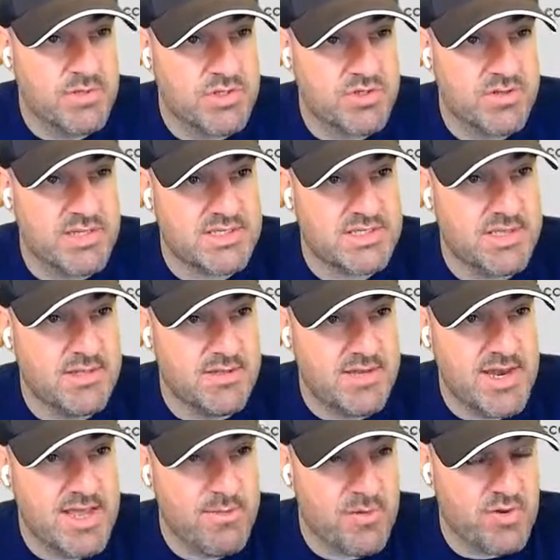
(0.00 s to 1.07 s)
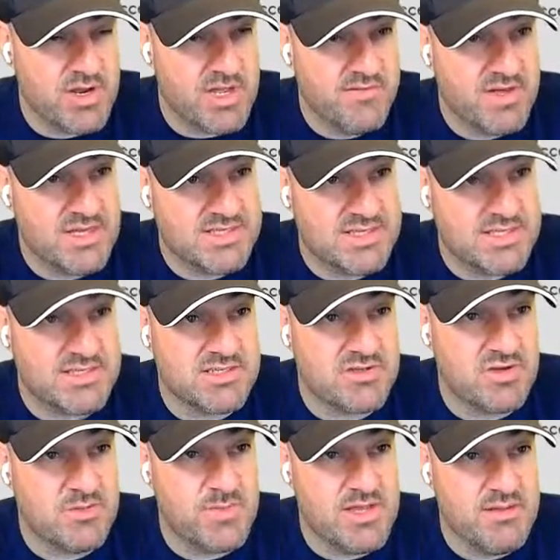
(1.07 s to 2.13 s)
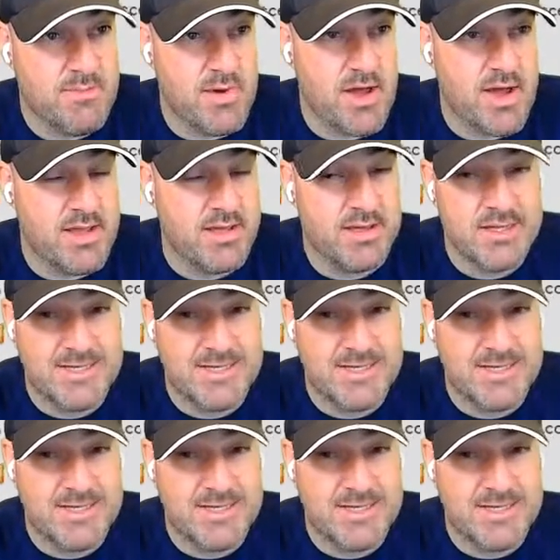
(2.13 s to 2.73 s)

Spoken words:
So the name I'm going to give it is, this is going to be my,